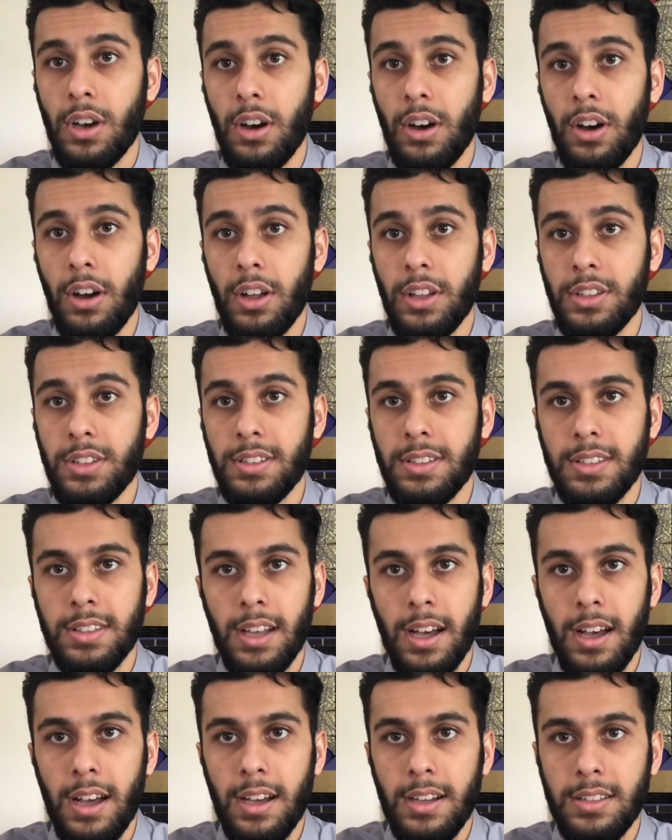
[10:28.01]
on
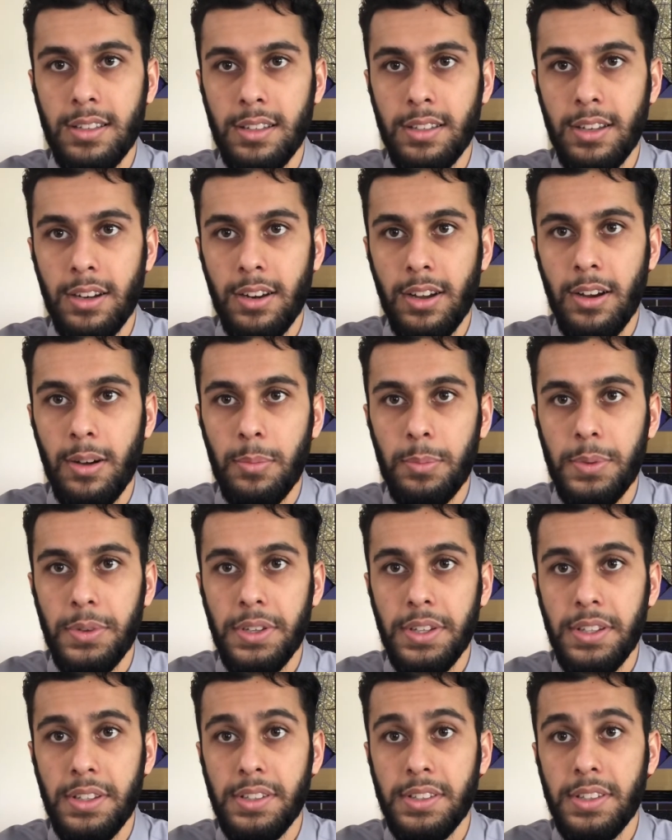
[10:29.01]
stocks and their
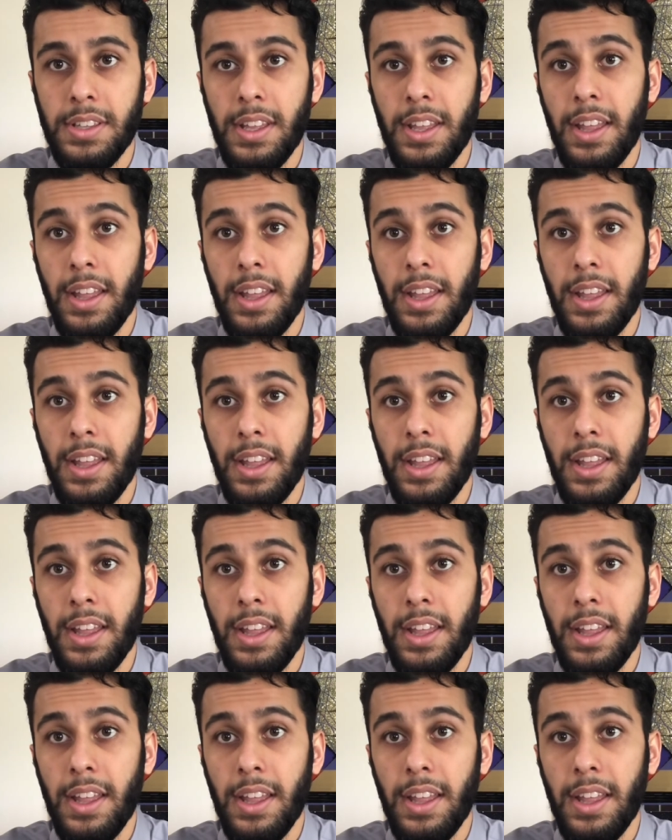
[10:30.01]
companies,